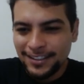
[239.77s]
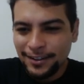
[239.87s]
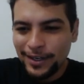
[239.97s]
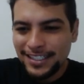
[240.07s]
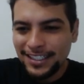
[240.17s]

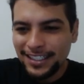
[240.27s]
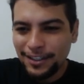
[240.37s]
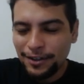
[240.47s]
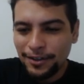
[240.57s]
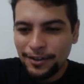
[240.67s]
Where's the
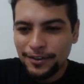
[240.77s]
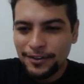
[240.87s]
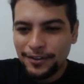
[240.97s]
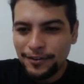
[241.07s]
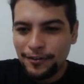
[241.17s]

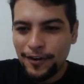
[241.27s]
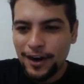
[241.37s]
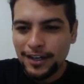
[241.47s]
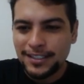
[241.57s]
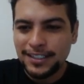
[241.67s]
little
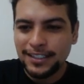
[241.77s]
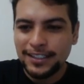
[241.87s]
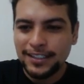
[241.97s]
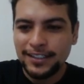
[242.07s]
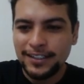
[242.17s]
fox here?